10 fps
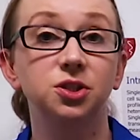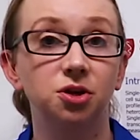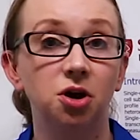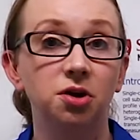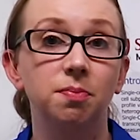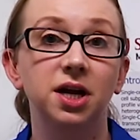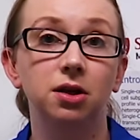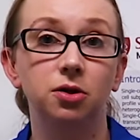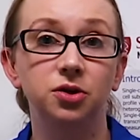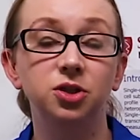start by
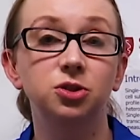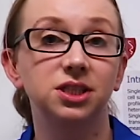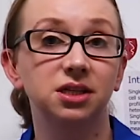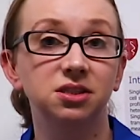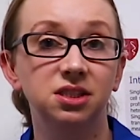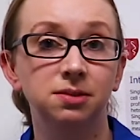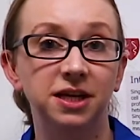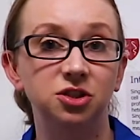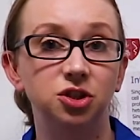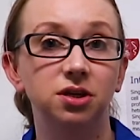loading your cell
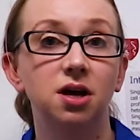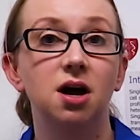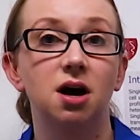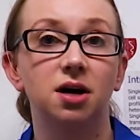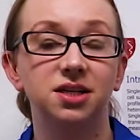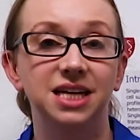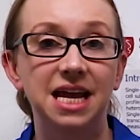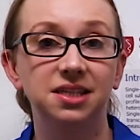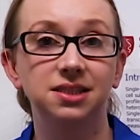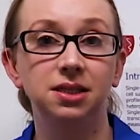suspension on an
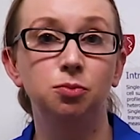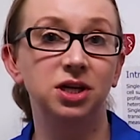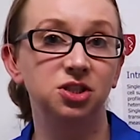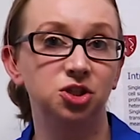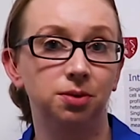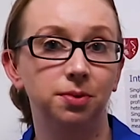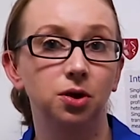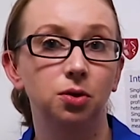S C West chip.